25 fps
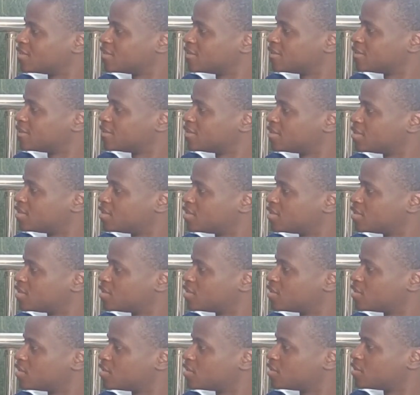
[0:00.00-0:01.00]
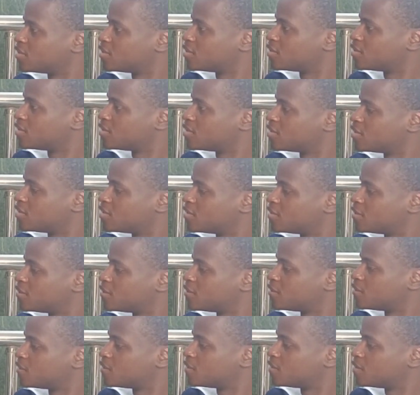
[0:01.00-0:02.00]

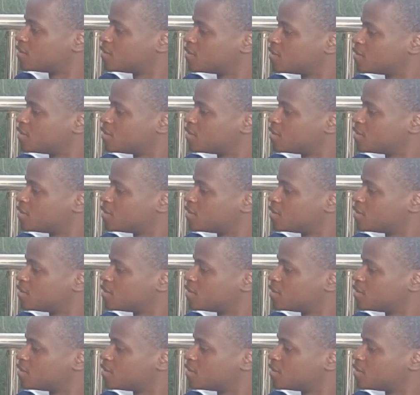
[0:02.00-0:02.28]
This person isn't speaking.